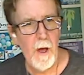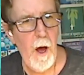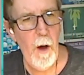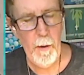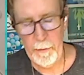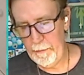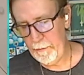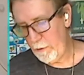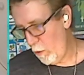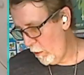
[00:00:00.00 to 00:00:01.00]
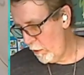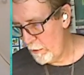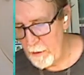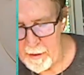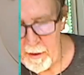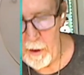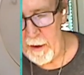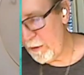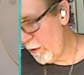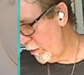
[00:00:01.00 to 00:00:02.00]
Oh, Coral. I know how
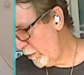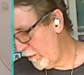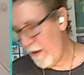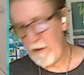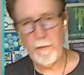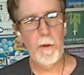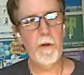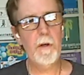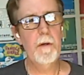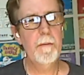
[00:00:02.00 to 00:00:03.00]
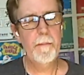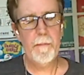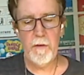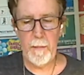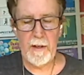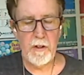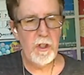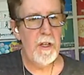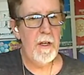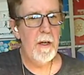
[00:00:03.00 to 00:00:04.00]
it goes with Facebook,
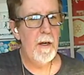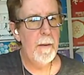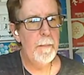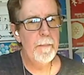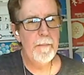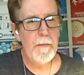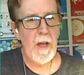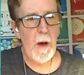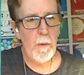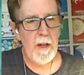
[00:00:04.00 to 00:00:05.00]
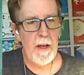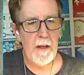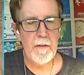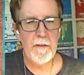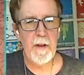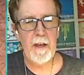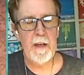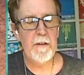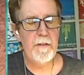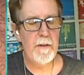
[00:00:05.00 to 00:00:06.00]
especially nowadays. I
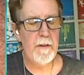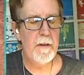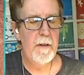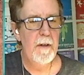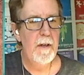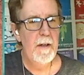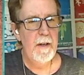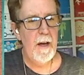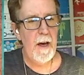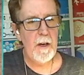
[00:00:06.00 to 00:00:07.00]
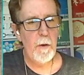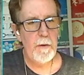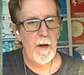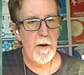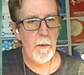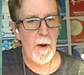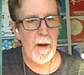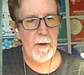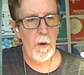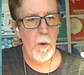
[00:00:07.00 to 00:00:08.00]
go down a
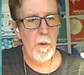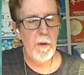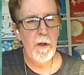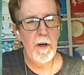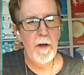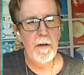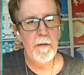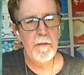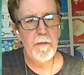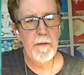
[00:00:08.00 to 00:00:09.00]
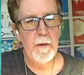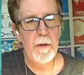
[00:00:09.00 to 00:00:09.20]
rabbit hole of